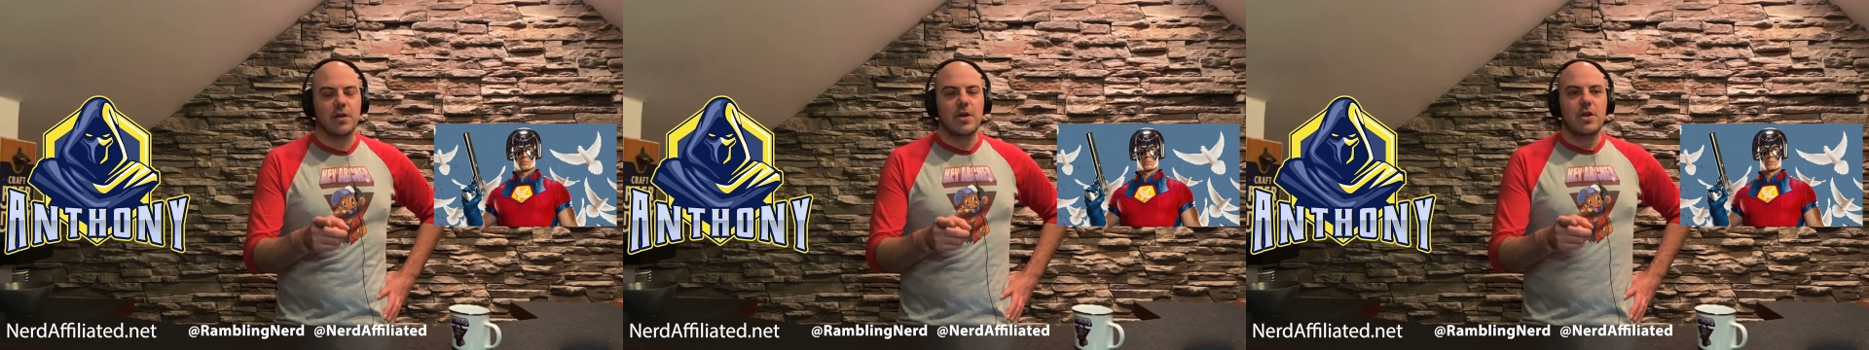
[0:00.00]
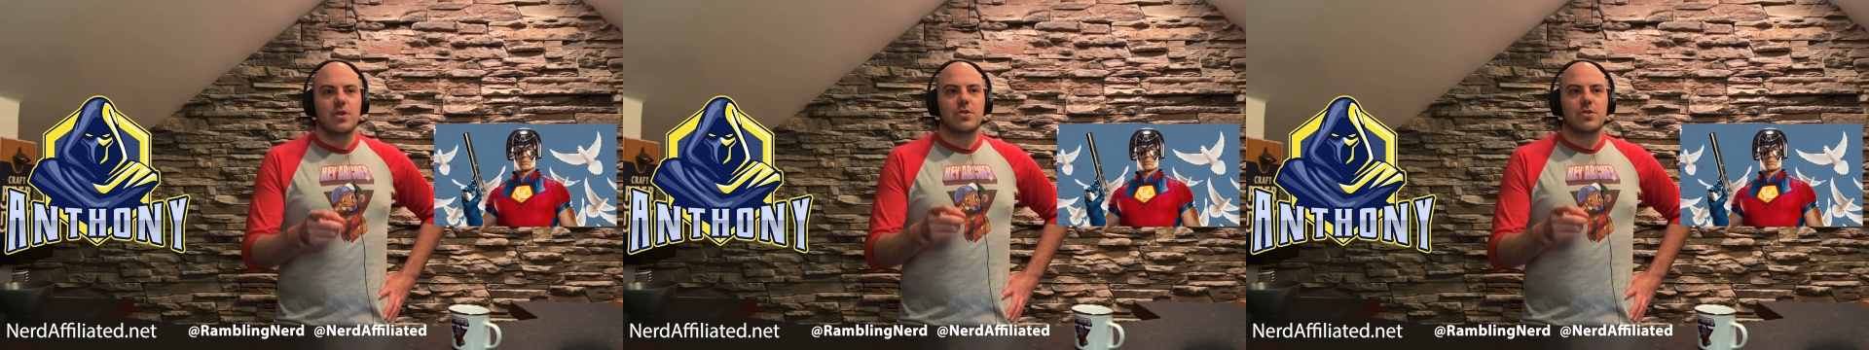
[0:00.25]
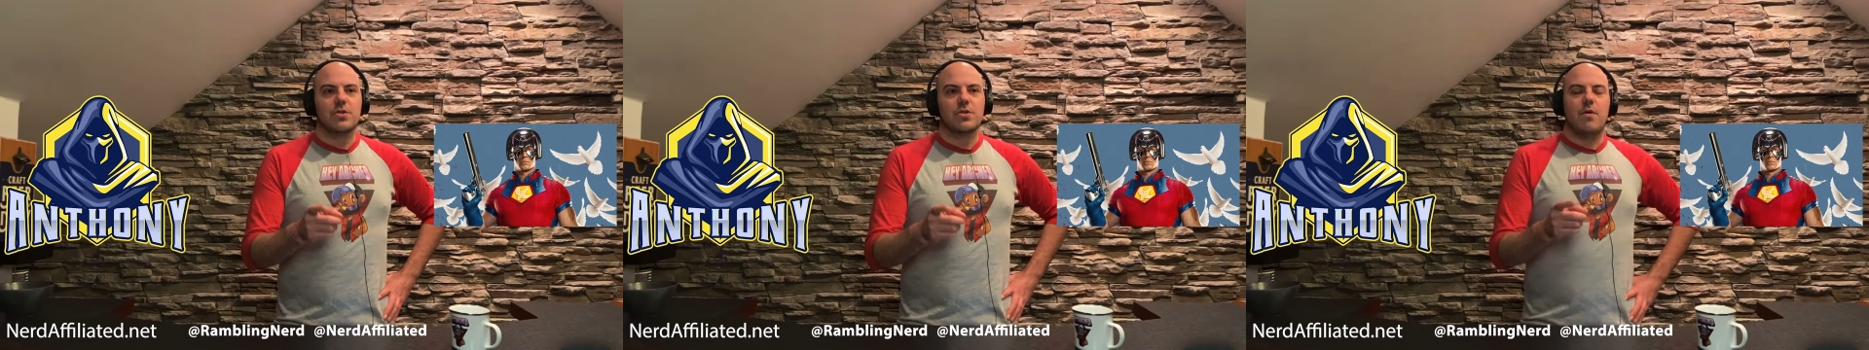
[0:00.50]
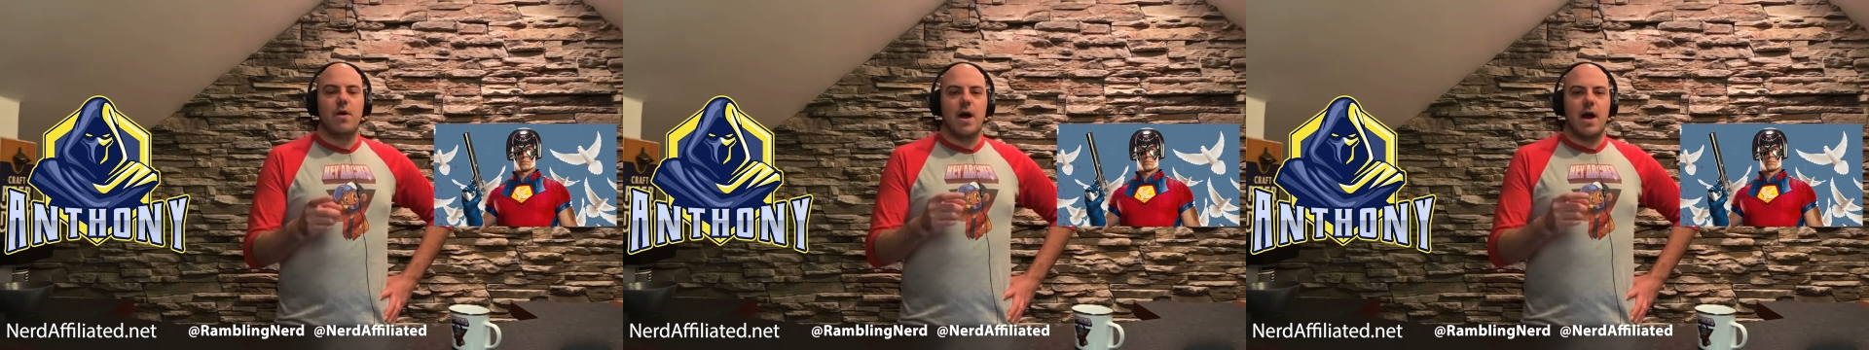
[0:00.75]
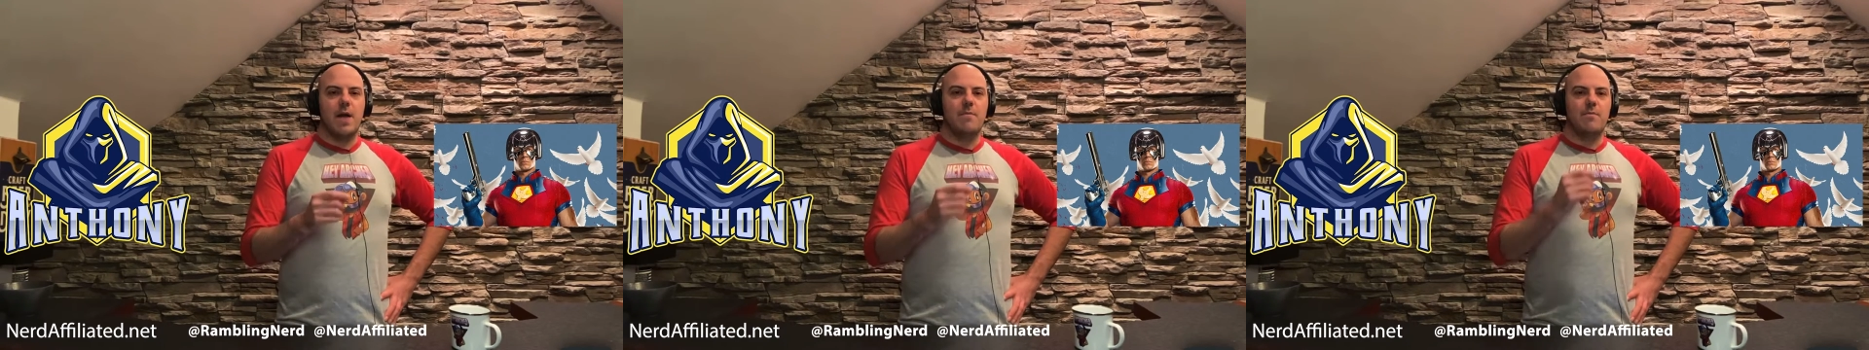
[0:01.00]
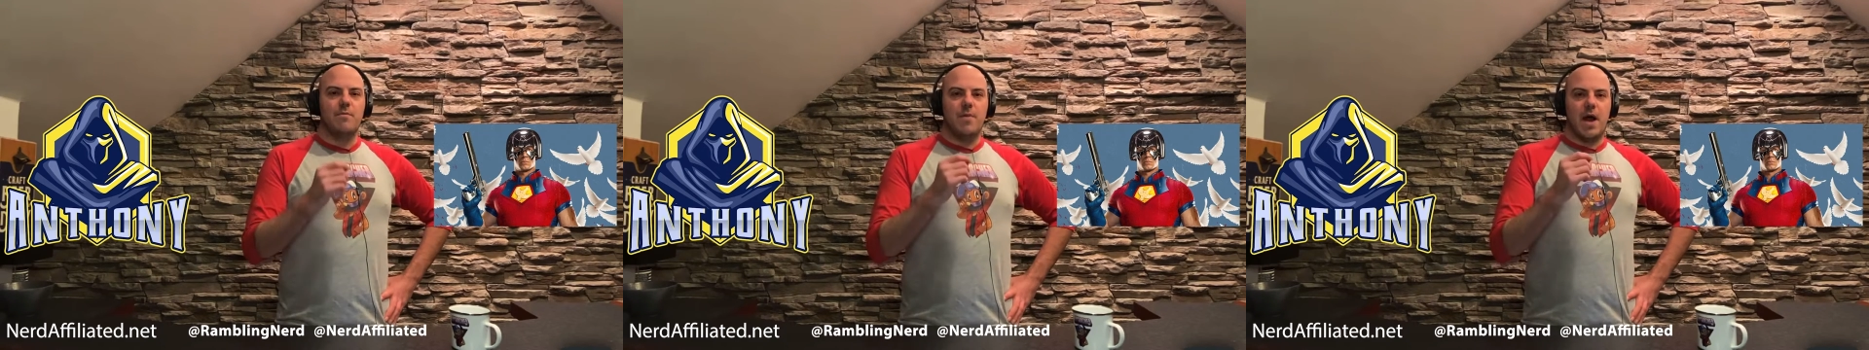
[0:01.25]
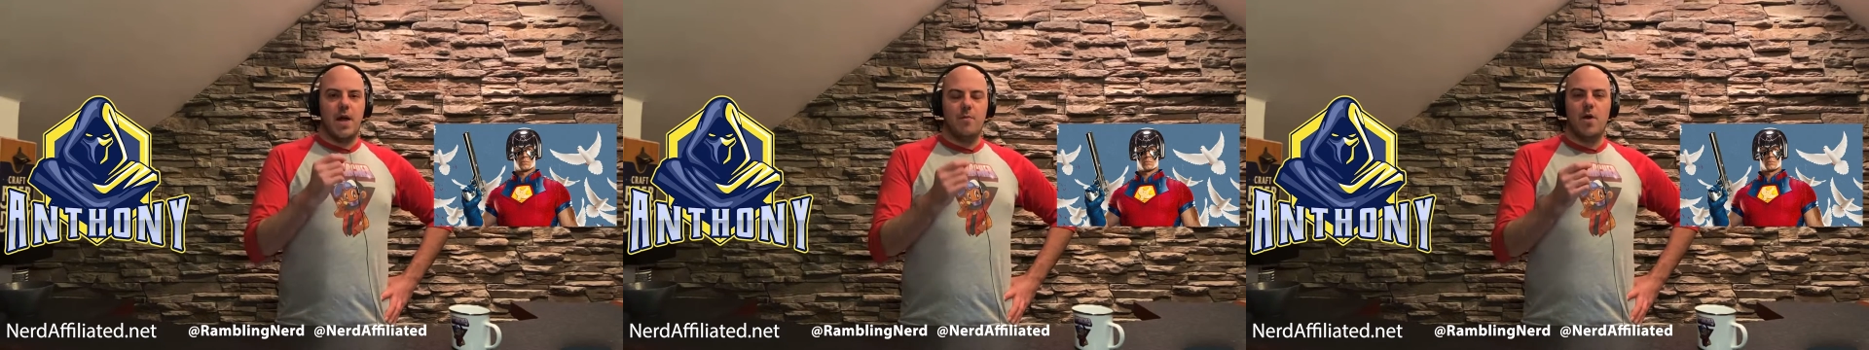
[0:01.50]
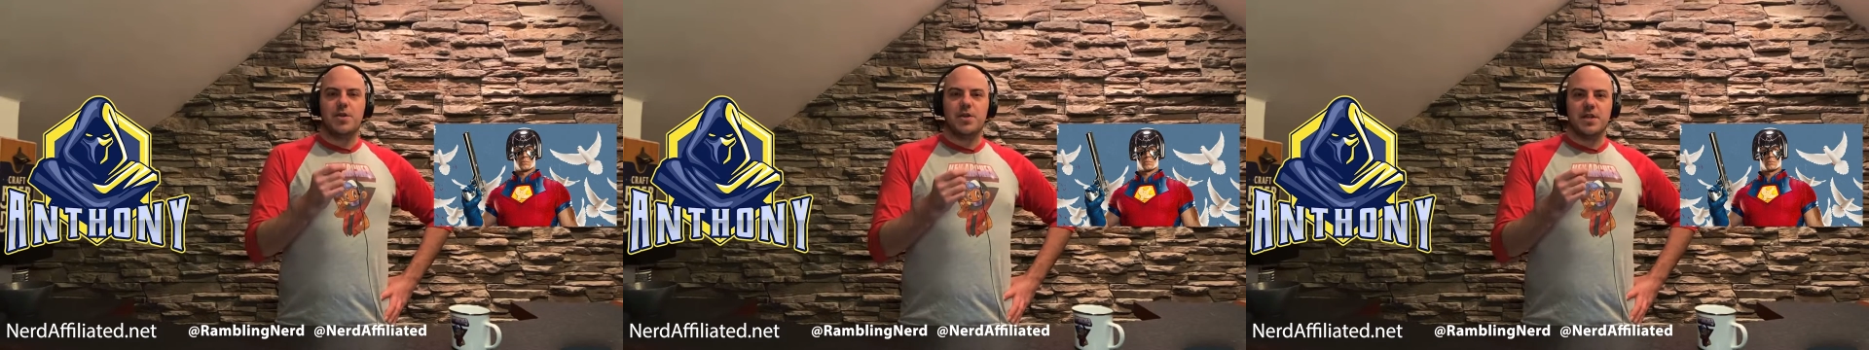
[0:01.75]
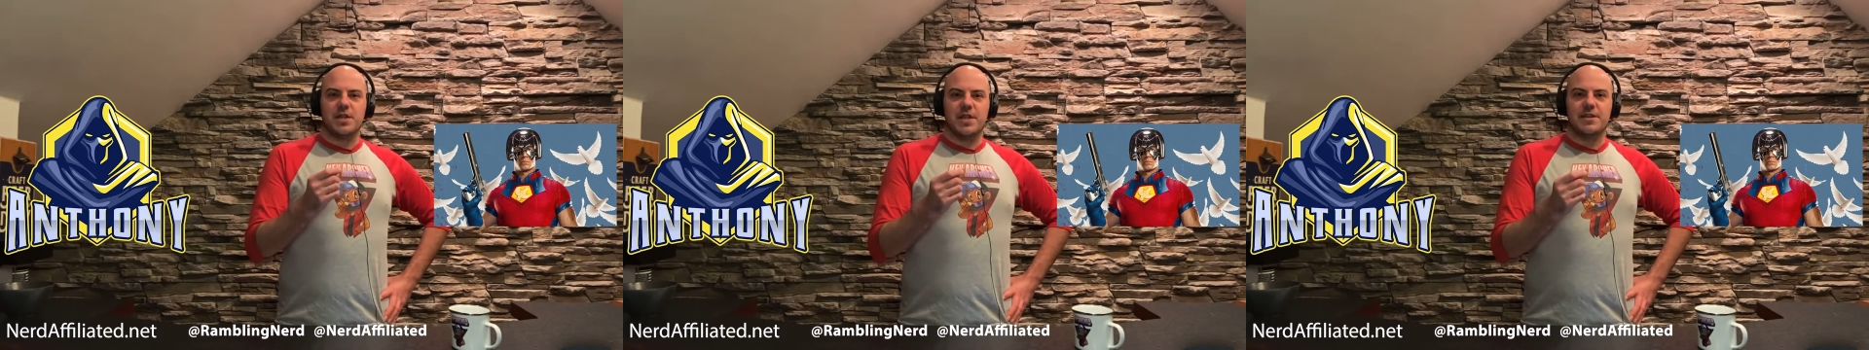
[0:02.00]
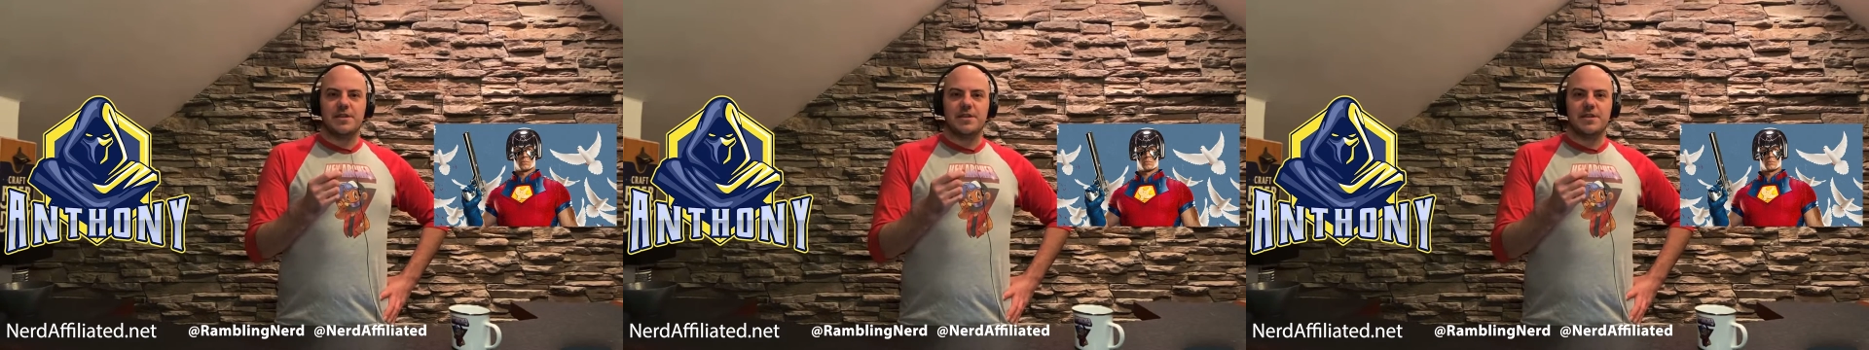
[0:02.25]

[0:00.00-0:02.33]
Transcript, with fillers: So yeah. now I'm I'm watching this,